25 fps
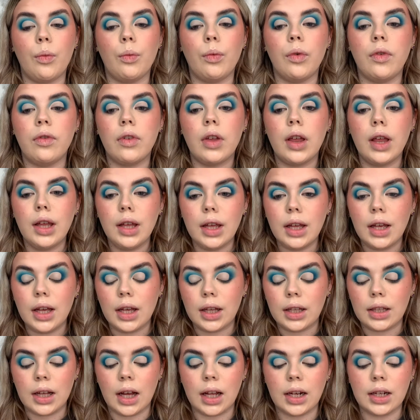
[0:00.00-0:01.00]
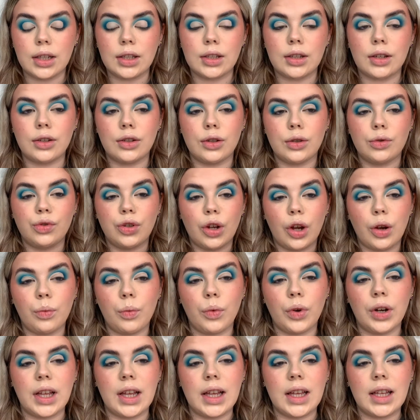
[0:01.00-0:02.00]
with colours, because you don't
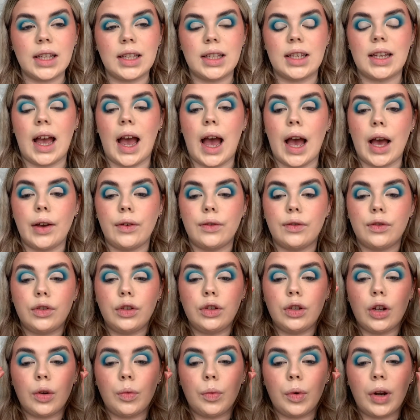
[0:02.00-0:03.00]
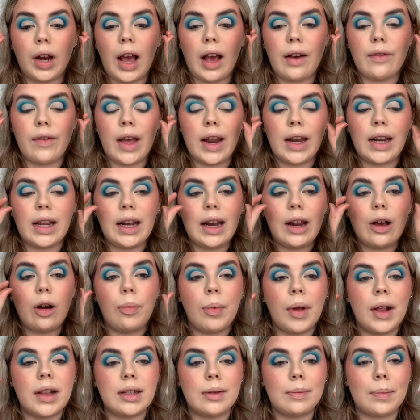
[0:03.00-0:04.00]
want to have any little
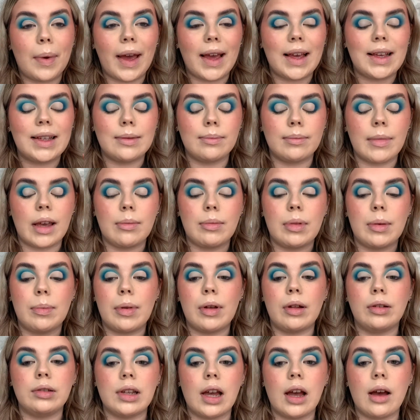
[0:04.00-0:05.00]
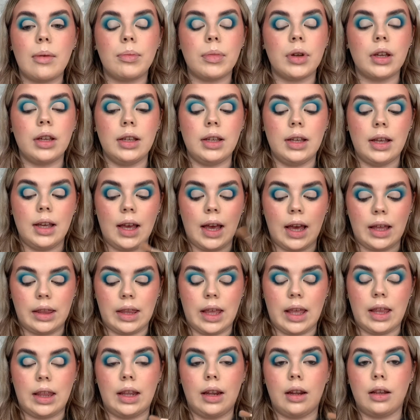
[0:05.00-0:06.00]
bits of base maybe build up, and
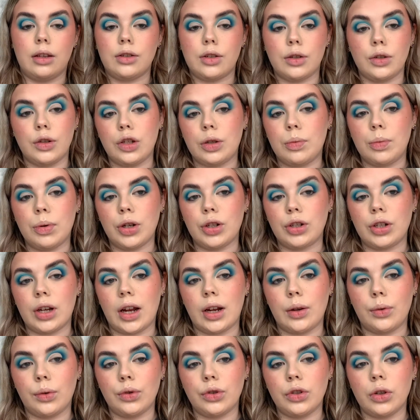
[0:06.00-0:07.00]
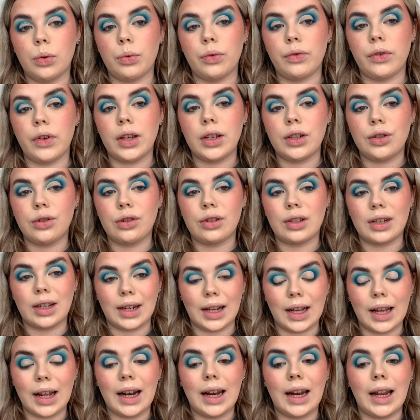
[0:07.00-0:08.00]
then as soon as you put a shadow on top of it, it's just going
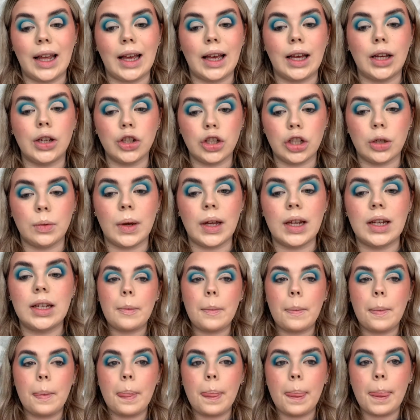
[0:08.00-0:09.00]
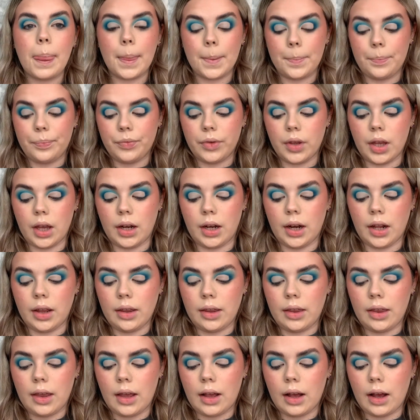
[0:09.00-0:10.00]
to cling to it. Another
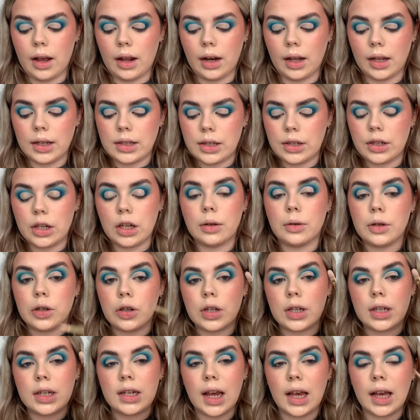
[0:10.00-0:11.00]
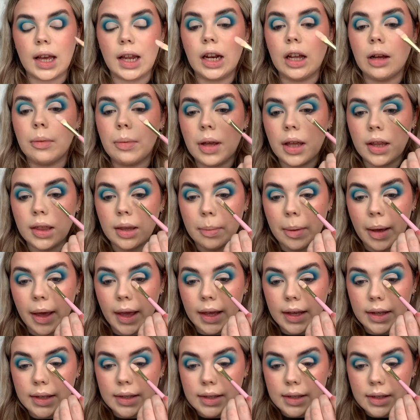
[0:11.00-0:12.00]
thing I like to do is just take a little bit of the
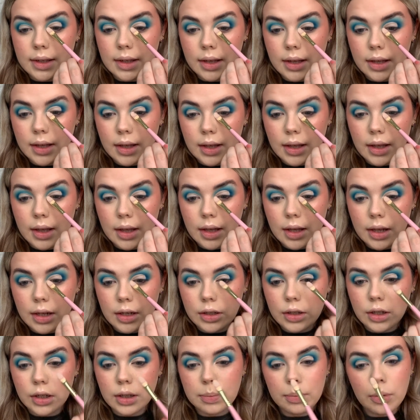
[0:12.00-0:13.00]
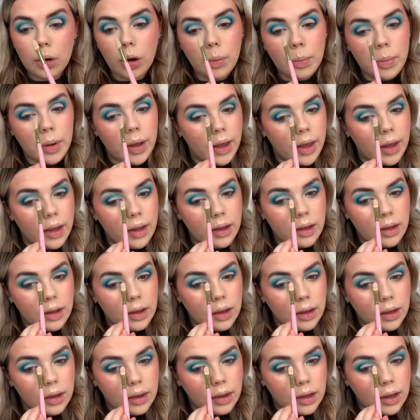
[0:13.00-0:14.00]
base, just pop it
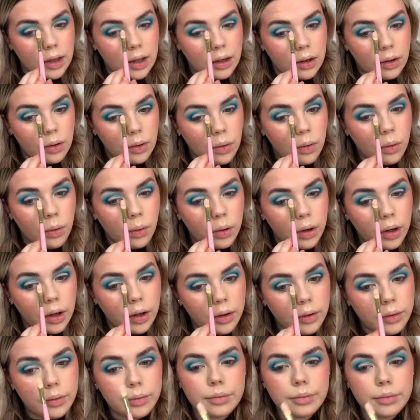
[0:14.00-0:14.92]
in the inner corner,